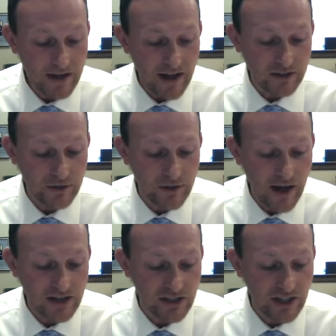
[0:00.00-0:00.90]
And do
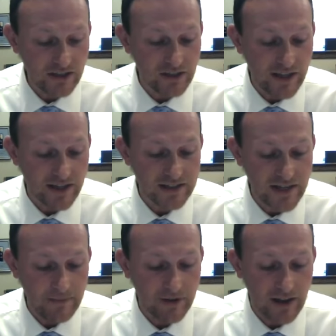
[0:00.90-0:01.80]
not genially
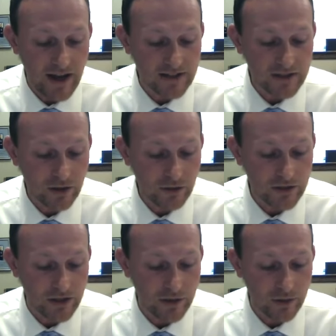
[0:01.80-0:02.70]
accept the lies
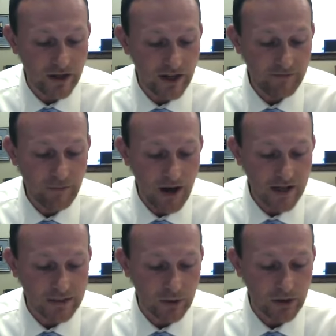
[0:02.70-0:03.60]
told to you. If
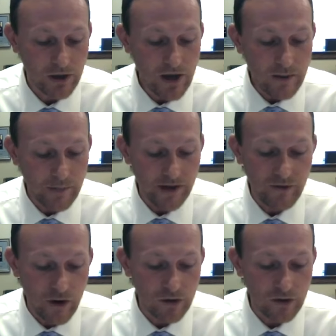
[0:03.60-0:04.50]
possible, be
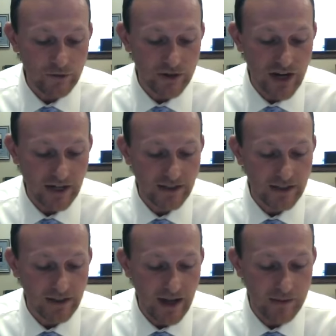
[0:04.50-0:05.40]
vocal in rejecting
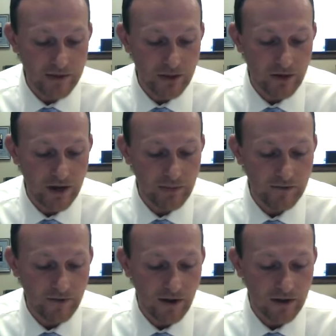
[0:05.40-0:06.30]
claims you know to be
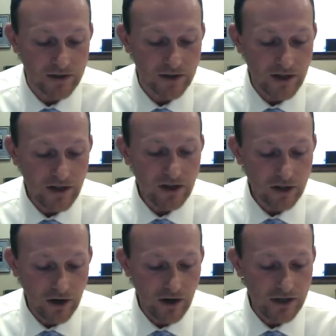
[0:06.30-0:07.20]
false.
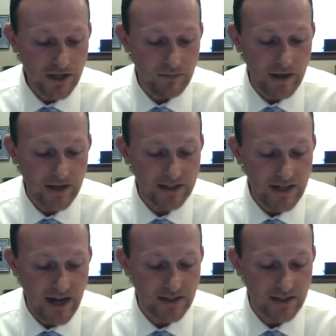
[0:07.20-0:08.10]
Courage can be
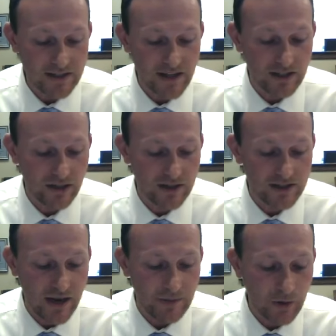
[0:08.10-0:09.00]
contagious, and your
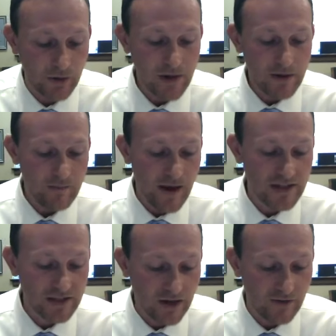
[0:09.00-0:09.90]
example
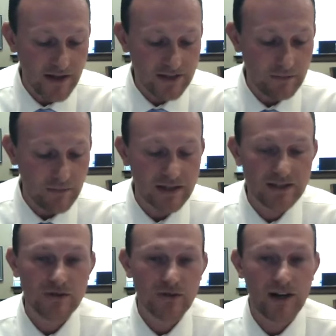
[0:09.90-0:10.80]
may serve as a
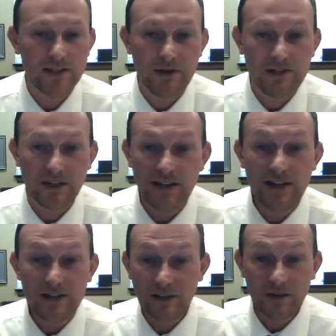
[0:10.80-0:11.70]
means of transmission."
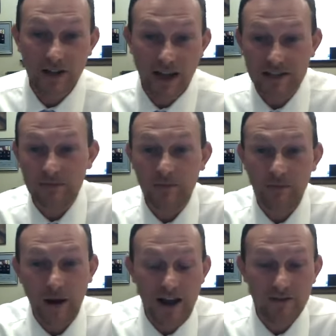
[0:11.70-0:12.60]
So yes,
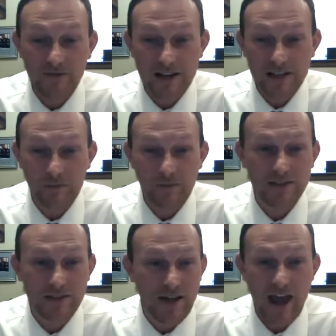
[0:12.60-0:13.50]
my advice would
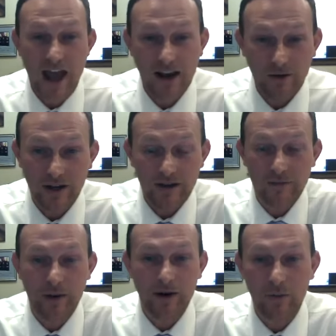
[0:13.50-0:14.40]
be
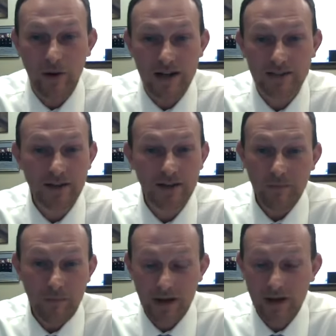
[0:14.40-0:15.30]
echoing Bari Weiss.
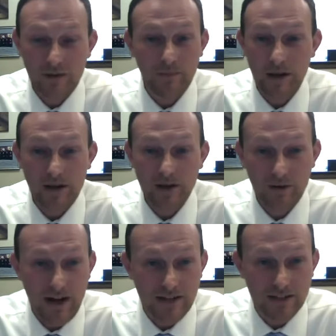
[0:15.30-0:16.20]
Be, be
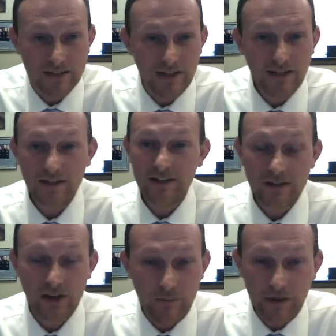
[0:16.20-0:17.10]
courageous.
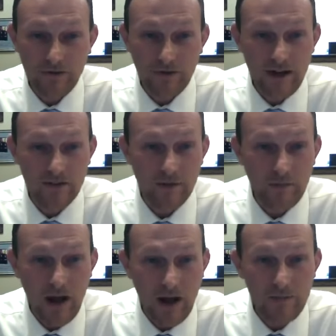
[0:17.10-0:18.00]
Don't be afraid of the
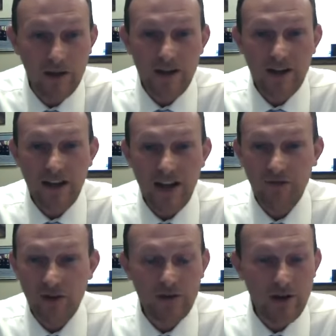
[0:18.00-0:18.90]
mob.
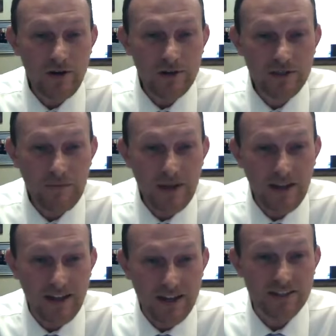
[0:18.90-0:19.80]
If you know
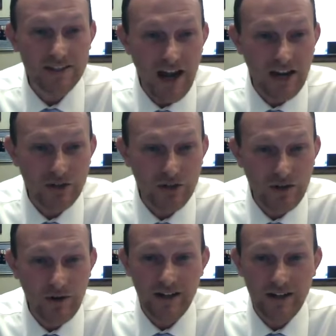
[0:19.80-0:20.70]
something is not
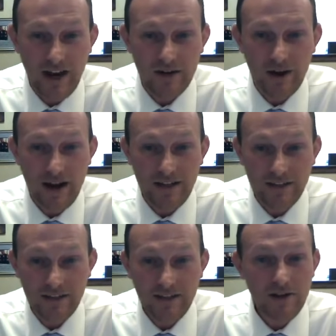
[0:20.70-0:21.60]
true and not right,
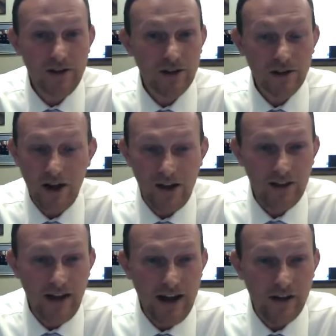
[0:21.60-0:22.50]
call
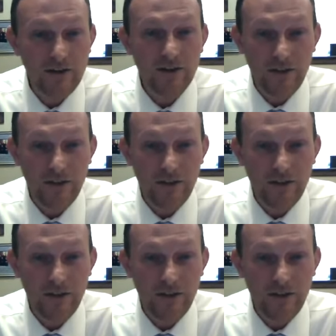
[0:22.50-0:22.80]
it out.